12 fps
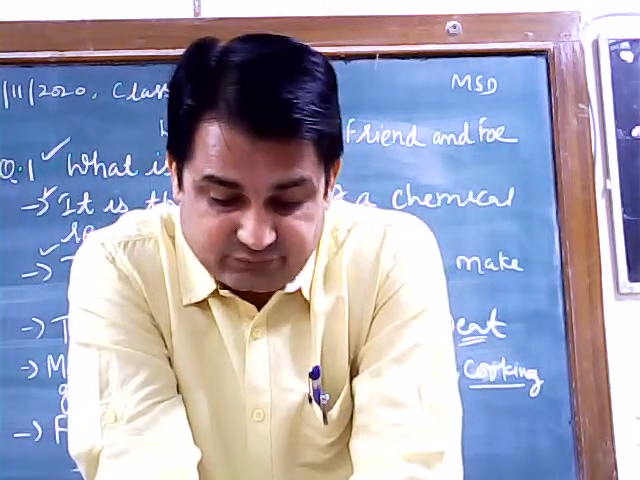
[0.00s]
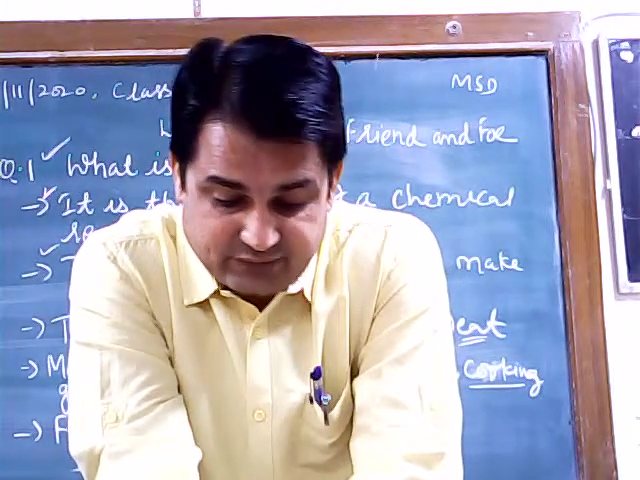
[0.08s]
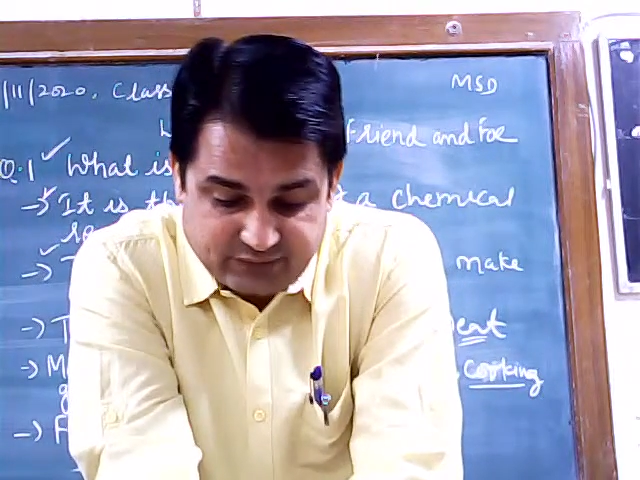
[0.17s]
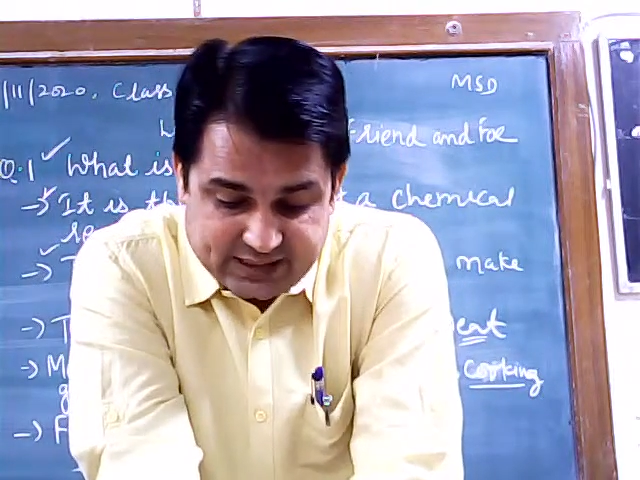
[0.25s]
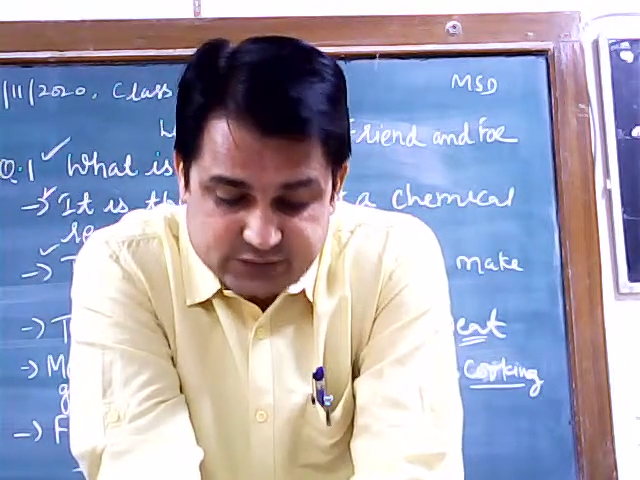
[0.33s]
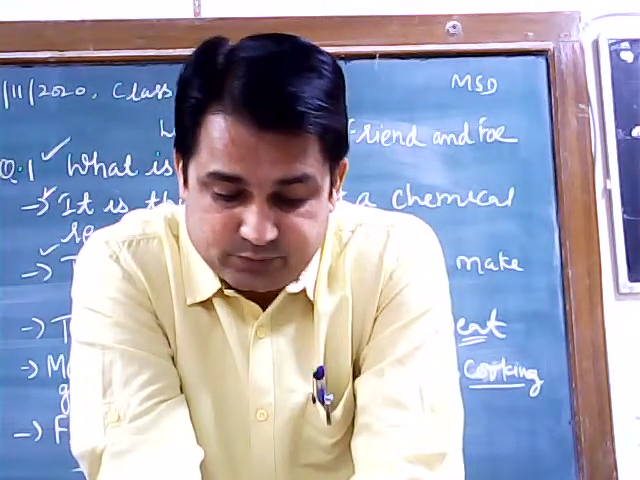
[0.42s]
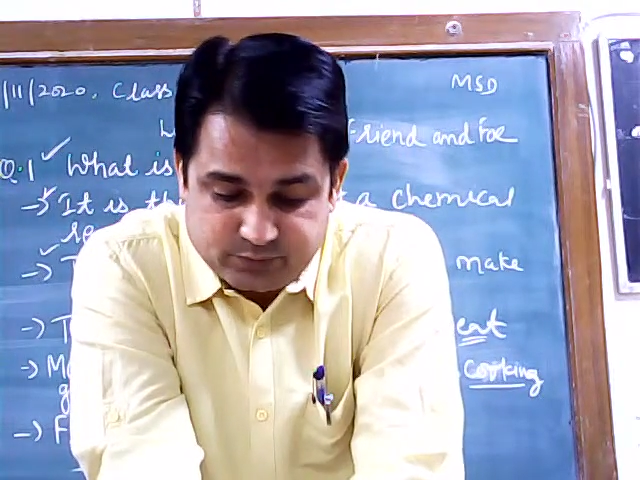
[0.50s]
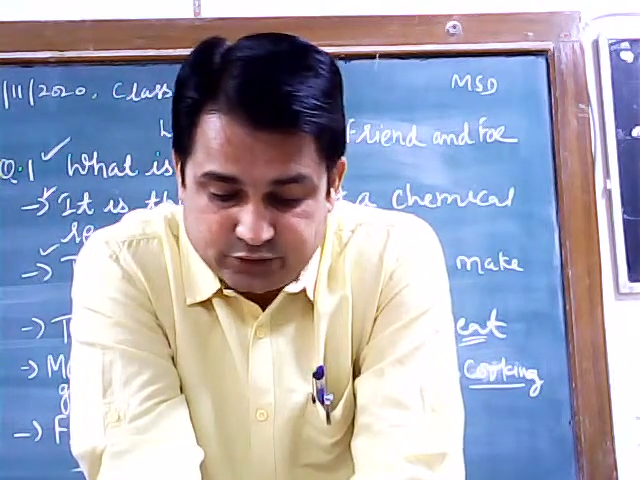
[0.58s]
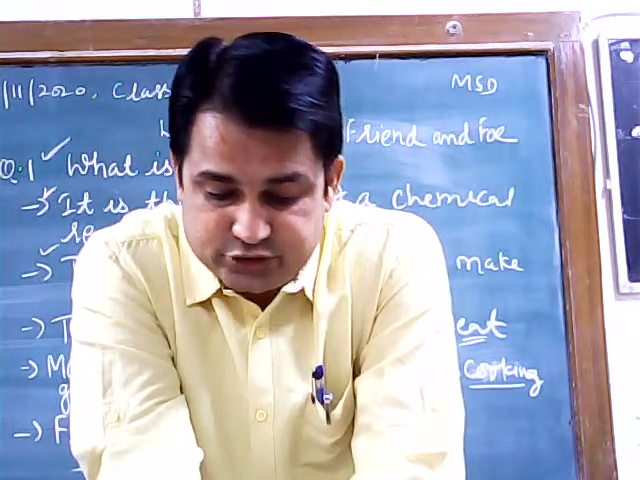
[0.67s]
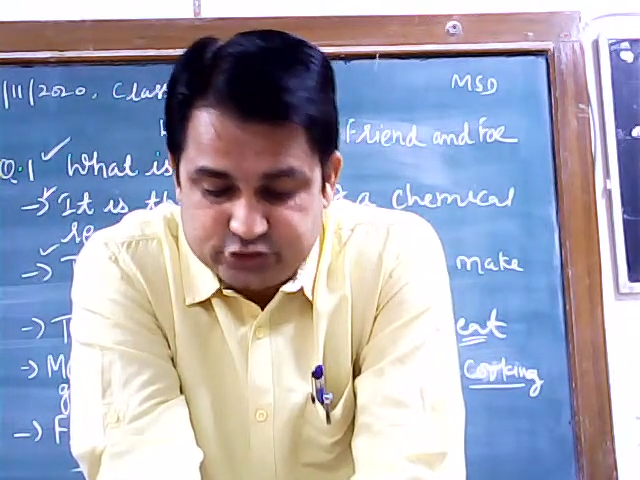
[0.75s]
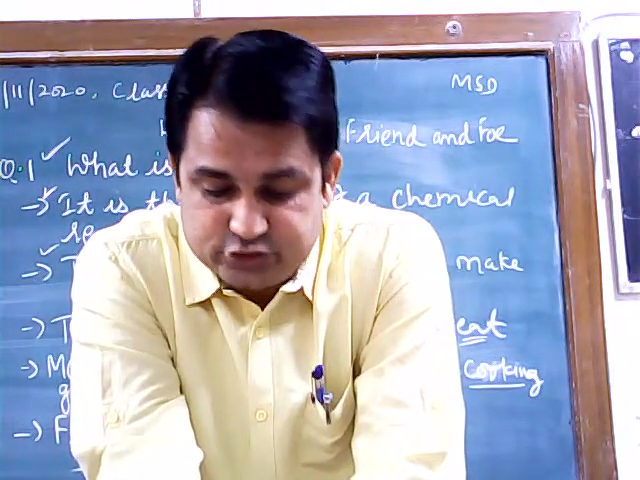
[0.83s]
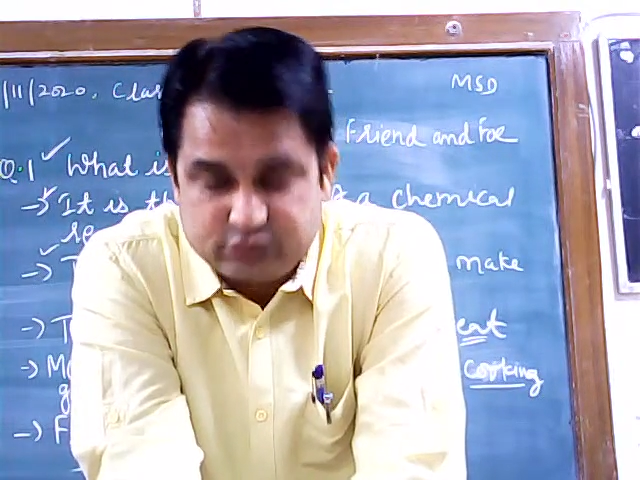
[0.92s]
flash
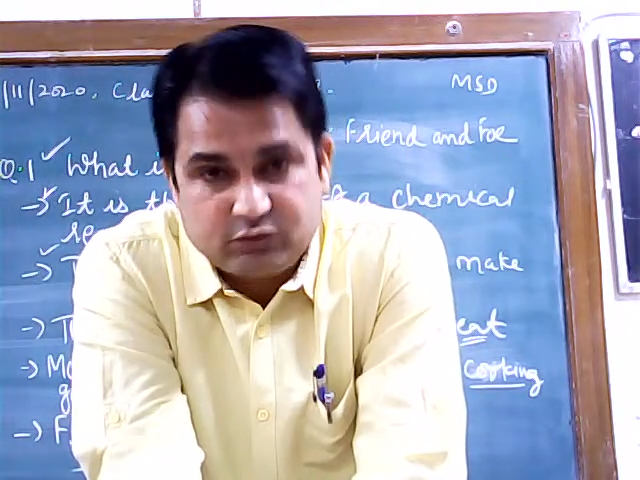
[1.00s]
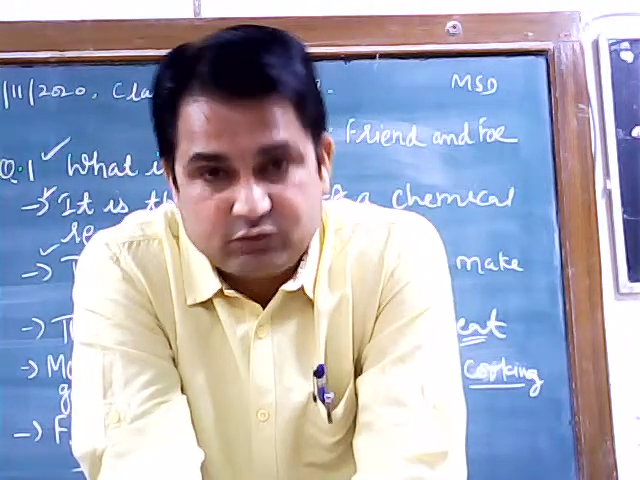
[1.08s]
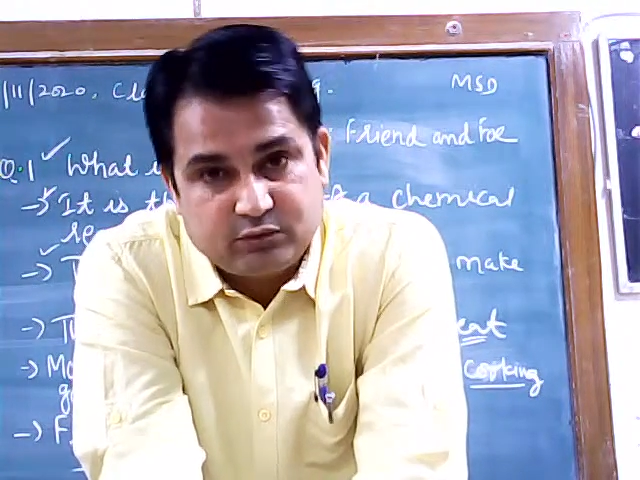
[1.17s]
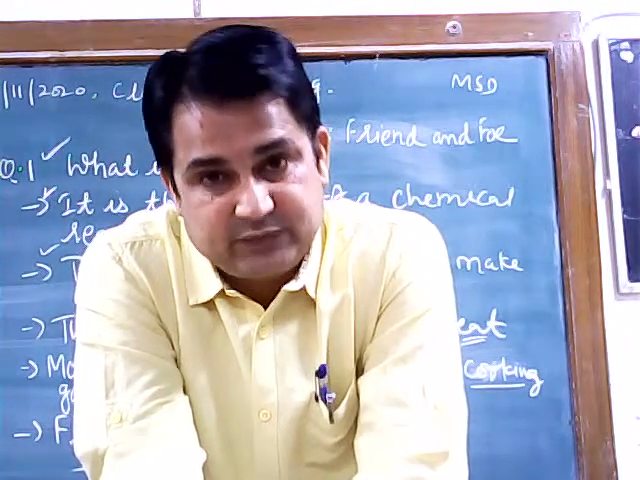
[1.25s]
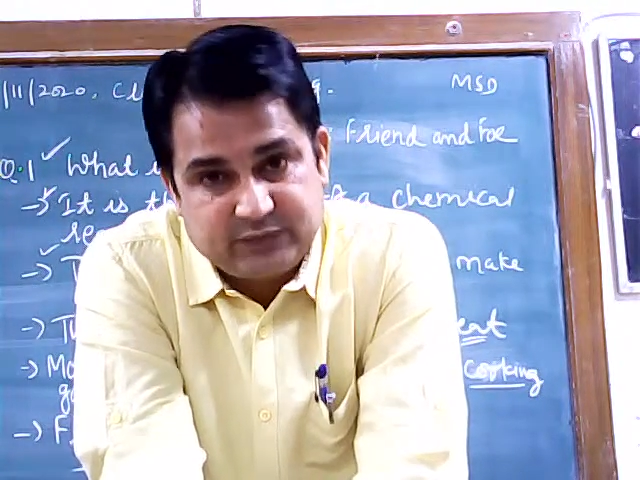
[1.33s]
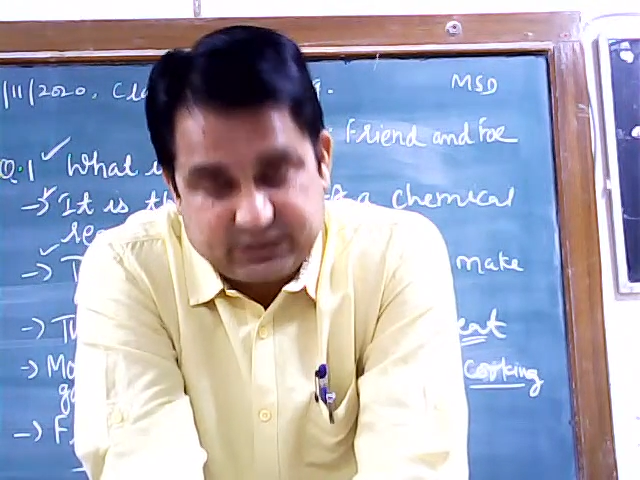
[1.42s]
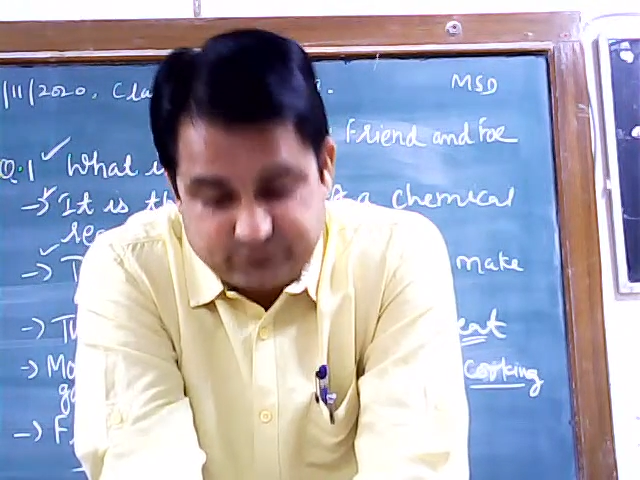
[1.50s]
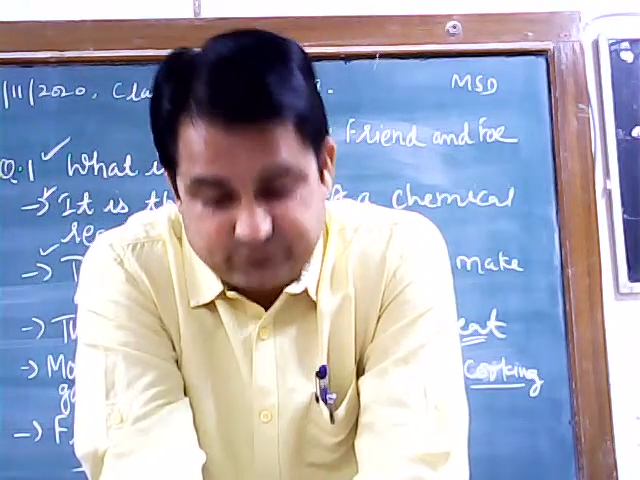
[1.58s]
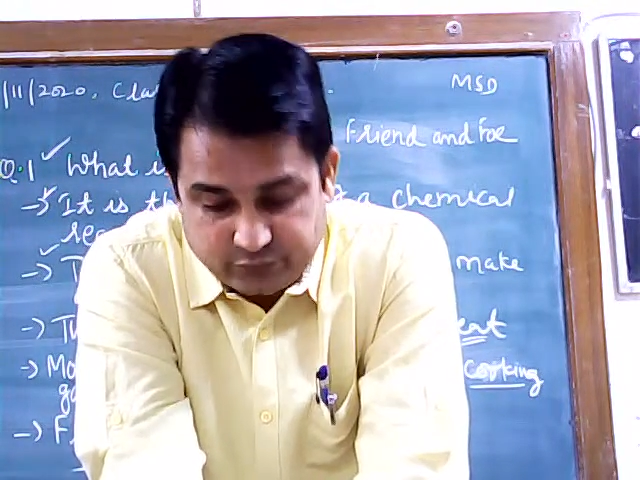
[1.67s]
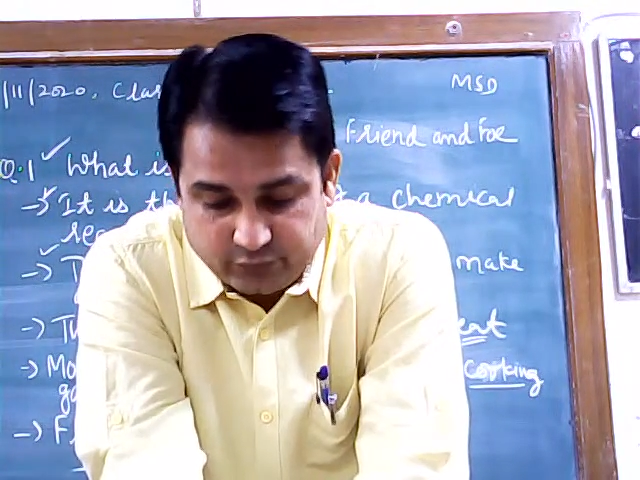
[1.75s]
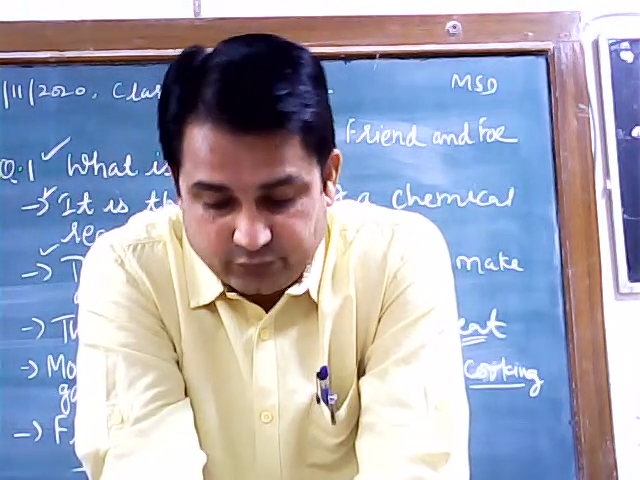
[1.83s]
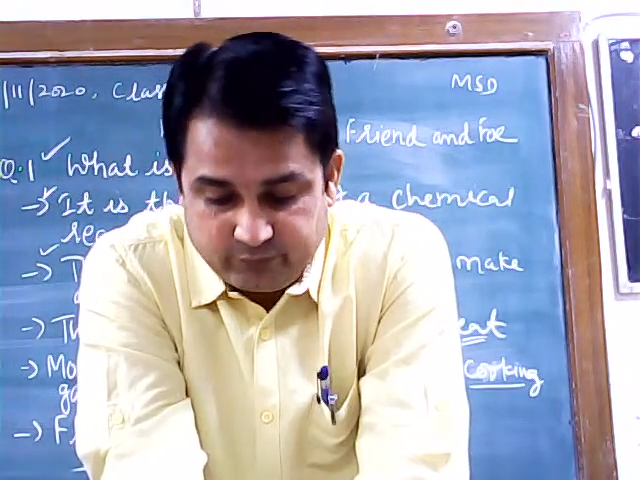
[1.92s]
point of that
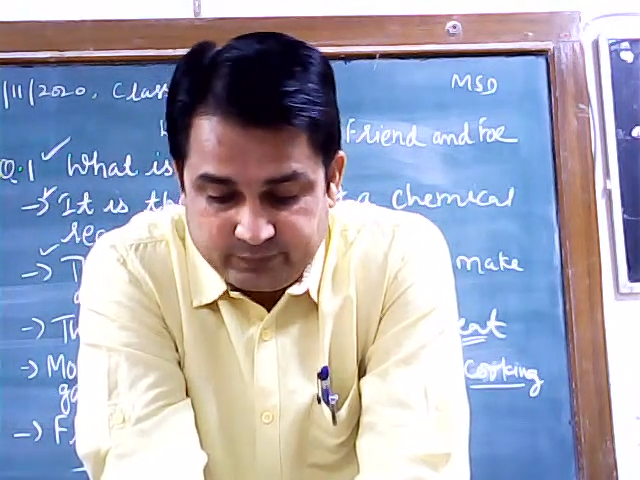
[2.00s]
fuel.